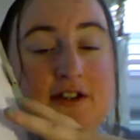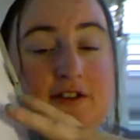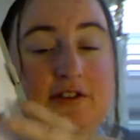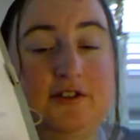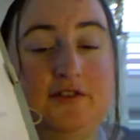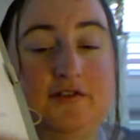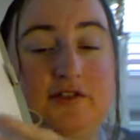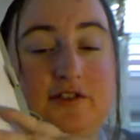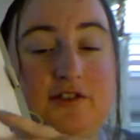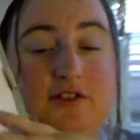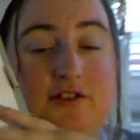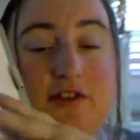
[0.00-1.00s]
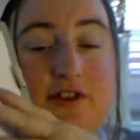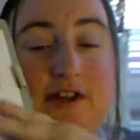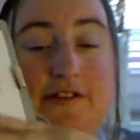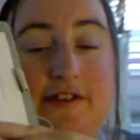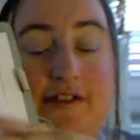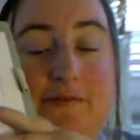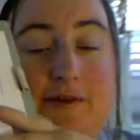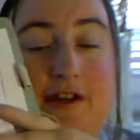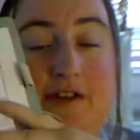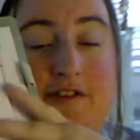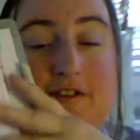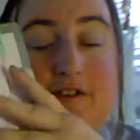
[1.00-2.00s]
sort of utilise that
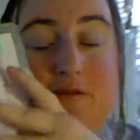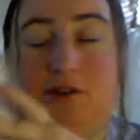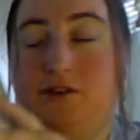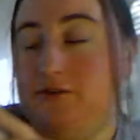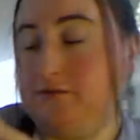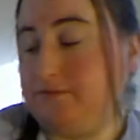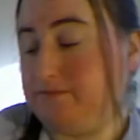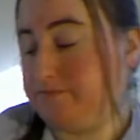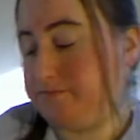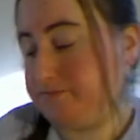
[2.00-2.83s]
space as well.